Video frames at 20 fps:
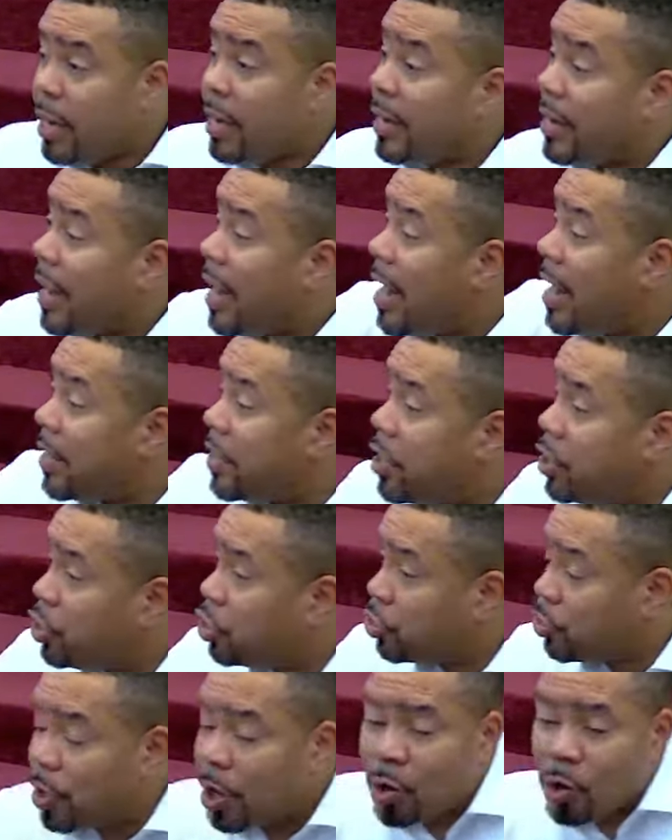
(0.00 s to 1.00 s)
god
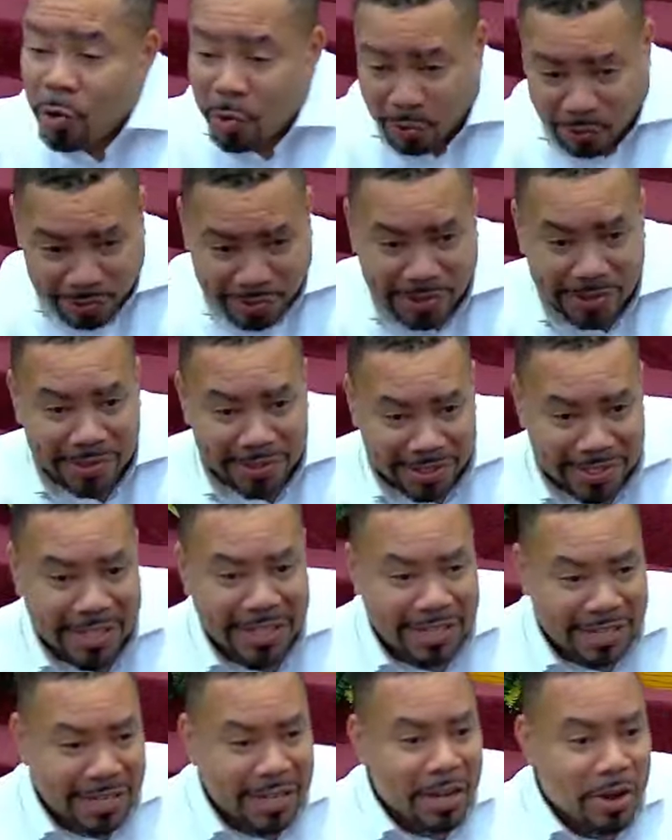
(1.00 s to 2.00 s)
controls
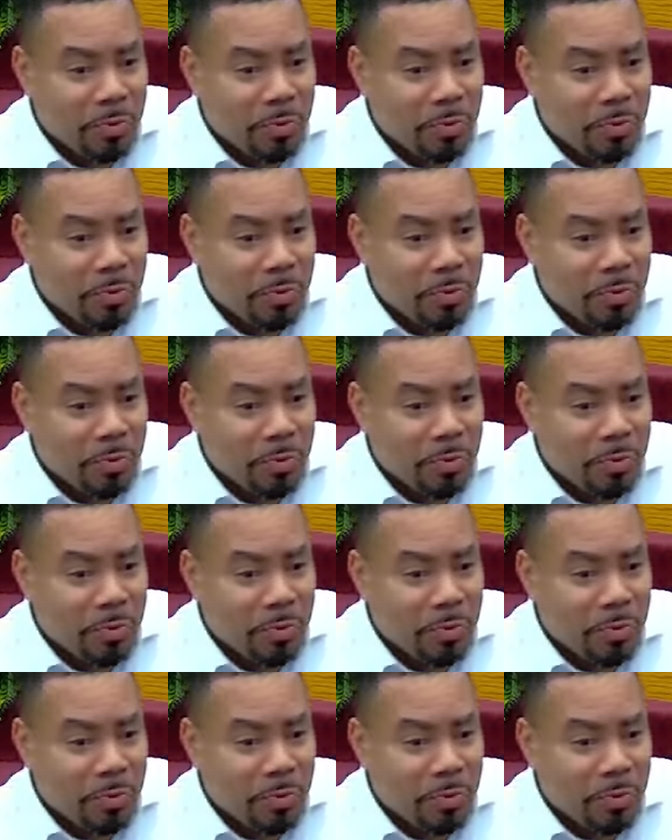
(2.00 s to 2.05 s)
see